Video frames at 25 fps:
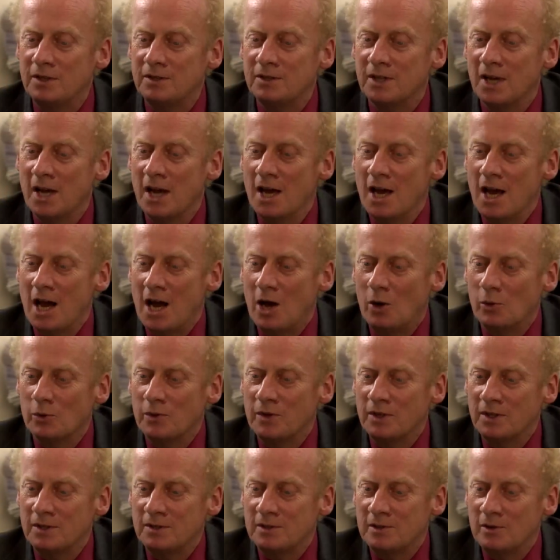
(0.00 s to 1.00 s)
this how
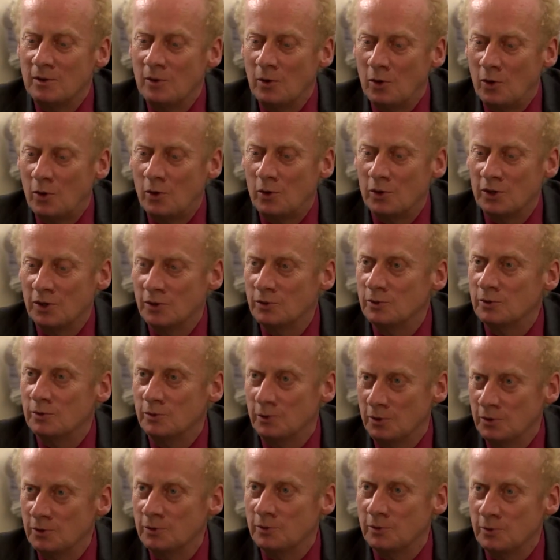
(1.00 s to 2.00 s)
this law
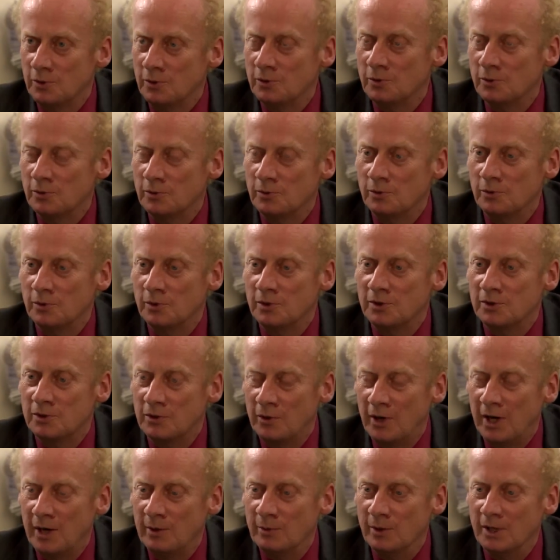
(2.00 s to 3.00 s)
you you you
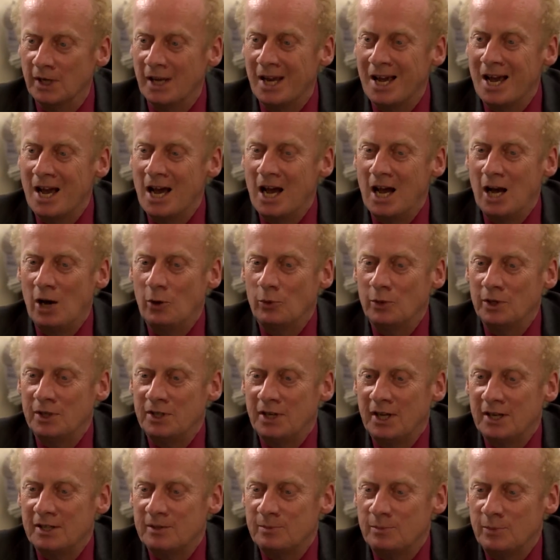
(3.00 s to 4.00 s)
describing how
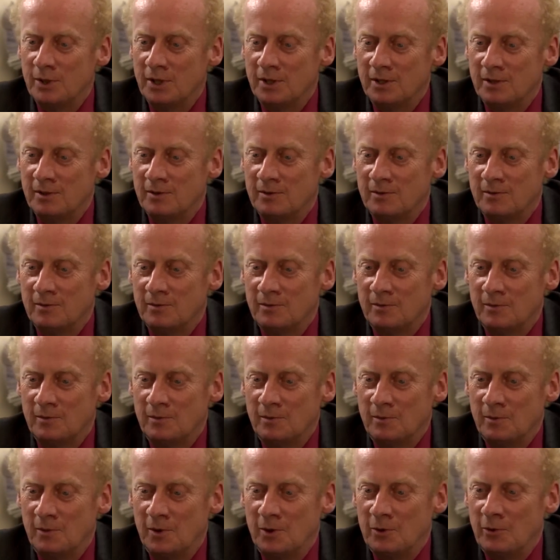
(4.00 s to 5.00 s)
it has been
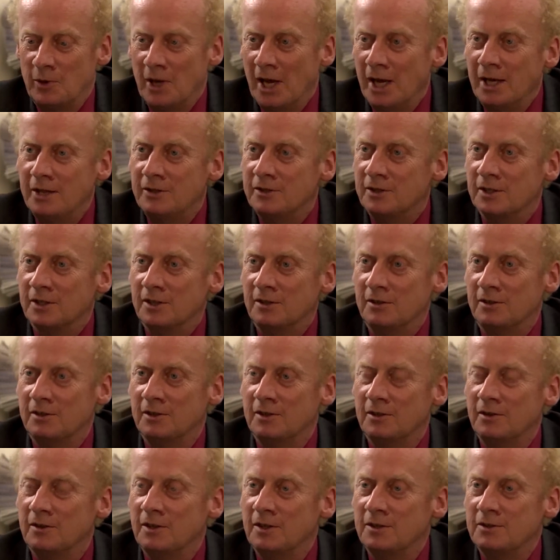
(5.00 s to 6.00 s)
created
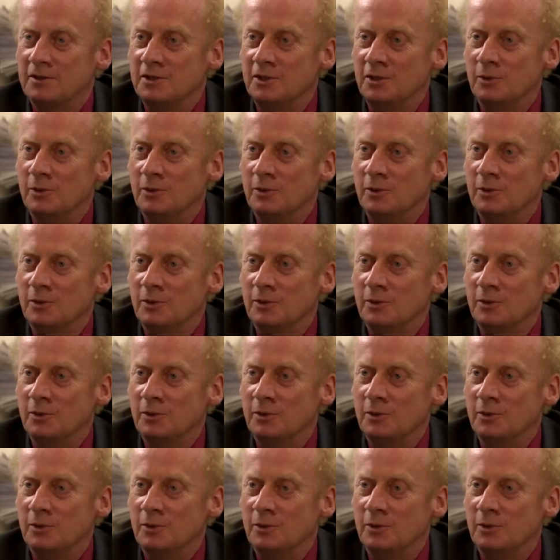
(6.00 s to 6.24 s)
this